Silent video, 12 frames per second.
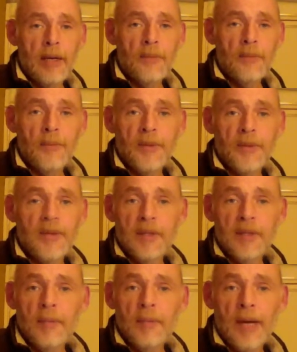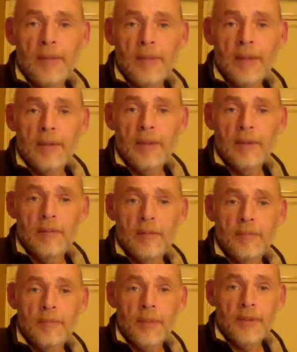within the Bible,
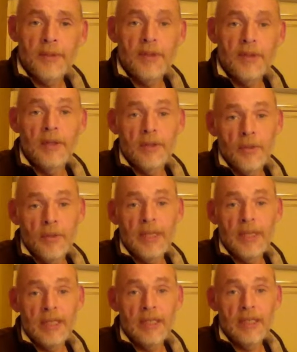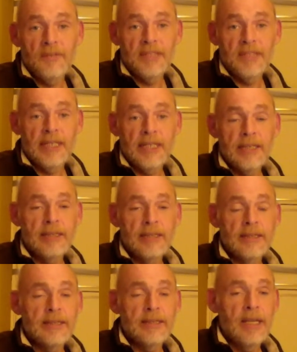but do we in a different
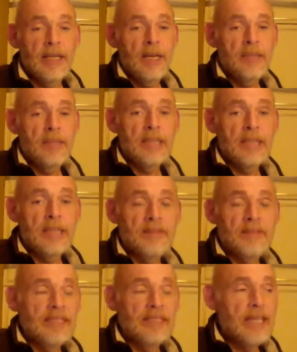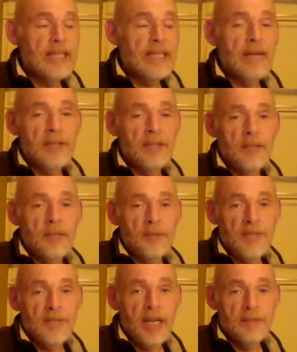sense? Many times have I said, count the number of
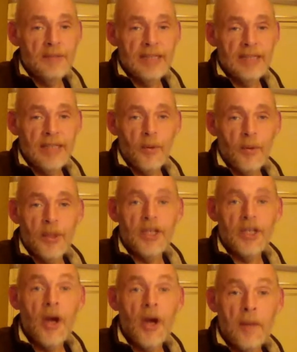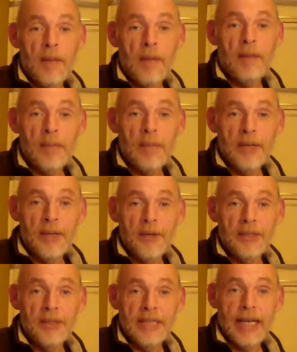times that the word come
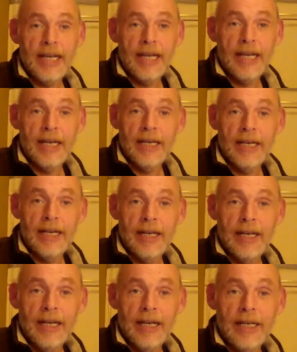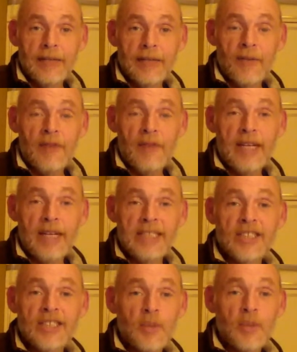appears in Revelation
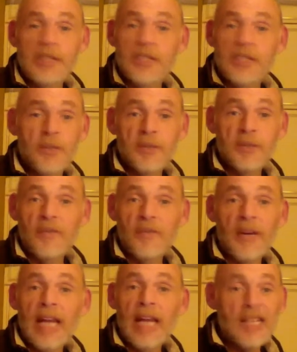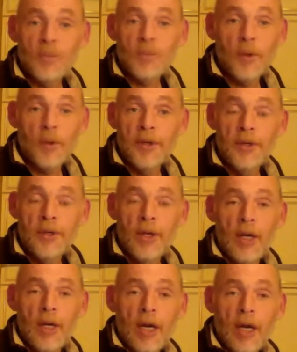22, the very last word
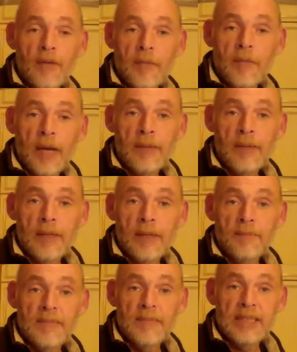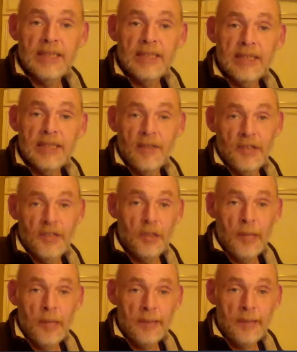of the Bible, the official
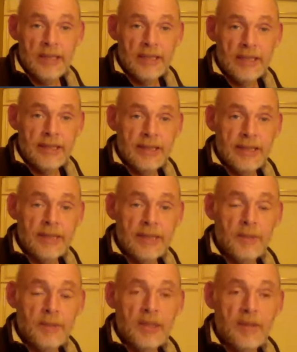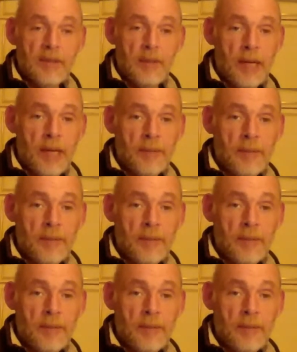Bible, the 66 books of the Bible.